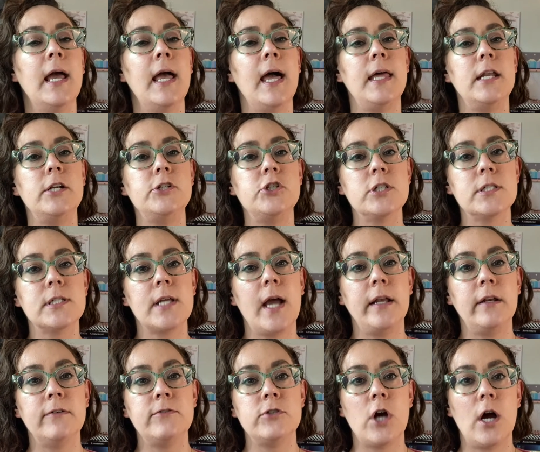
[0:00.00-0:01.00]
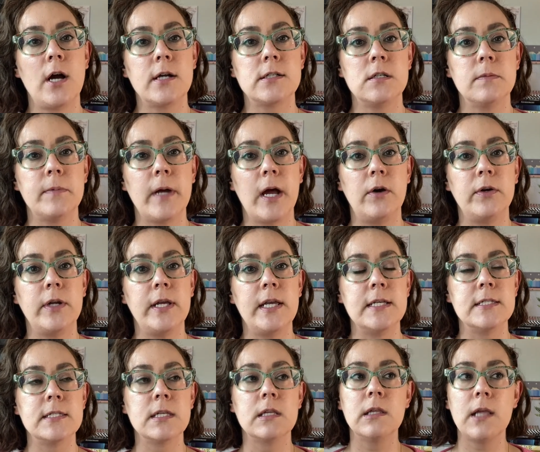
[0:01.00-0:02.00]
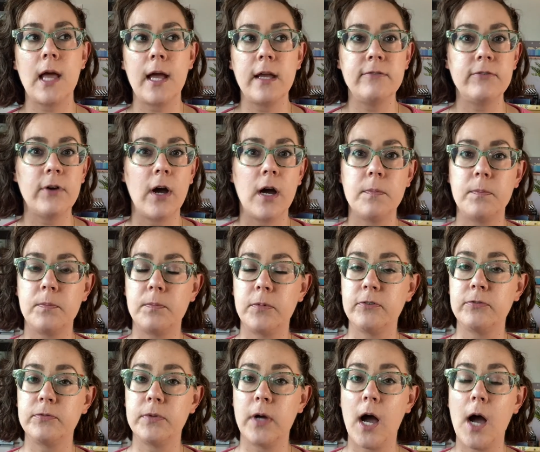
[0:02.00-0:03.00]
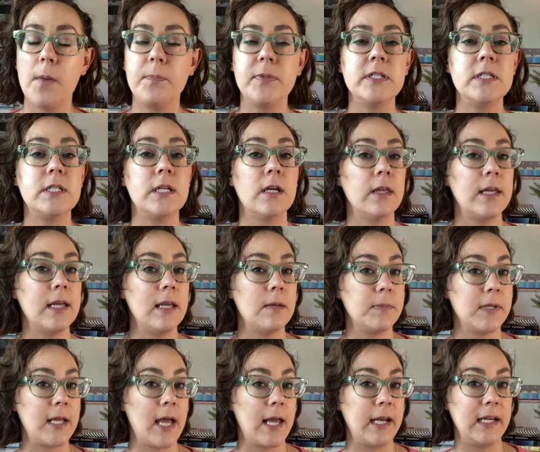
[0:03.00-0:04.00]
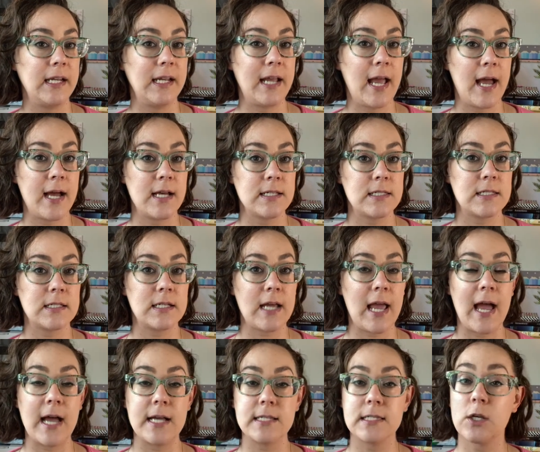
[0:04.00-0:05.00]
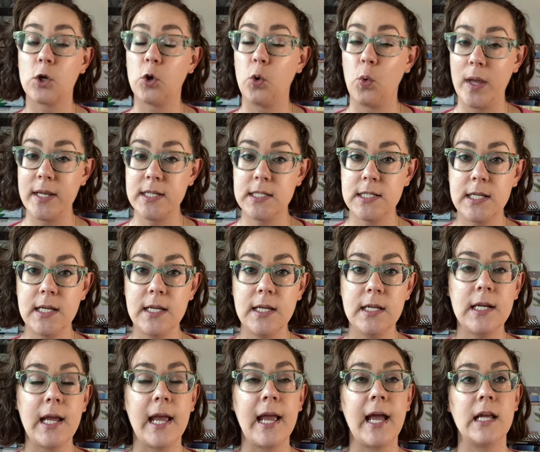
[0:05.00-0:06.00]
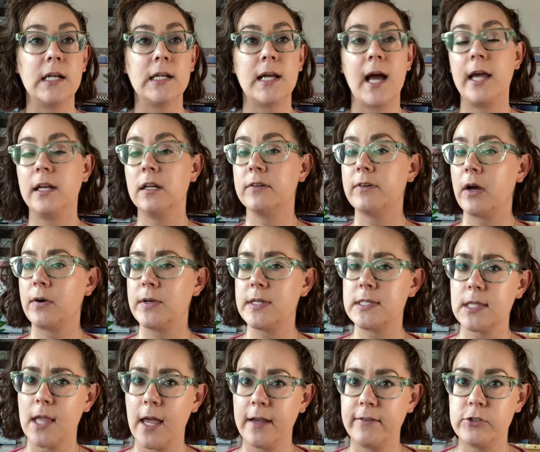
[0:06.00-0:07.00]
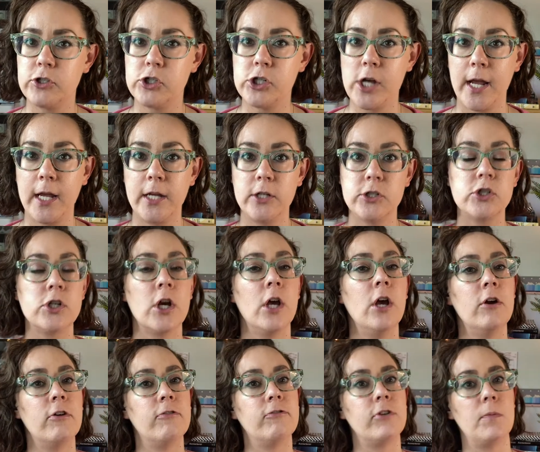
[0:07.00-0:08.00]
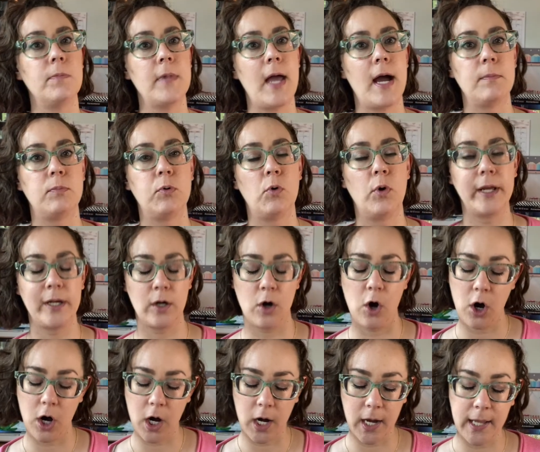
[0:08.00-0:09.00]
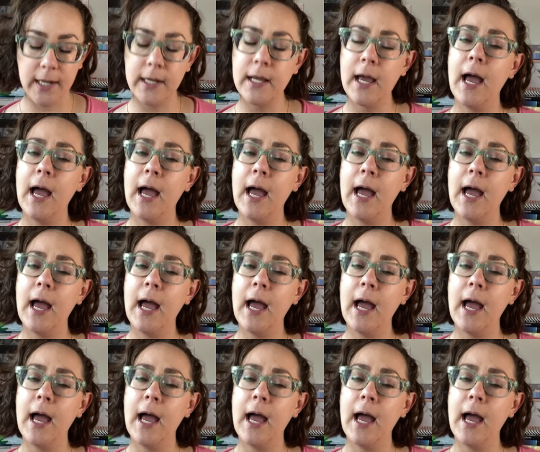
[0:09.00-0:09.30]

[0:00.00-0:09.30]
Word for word: And it just kind of talked about his life up, up until him getting cast as Quentin and kind of how his life changed from that point on.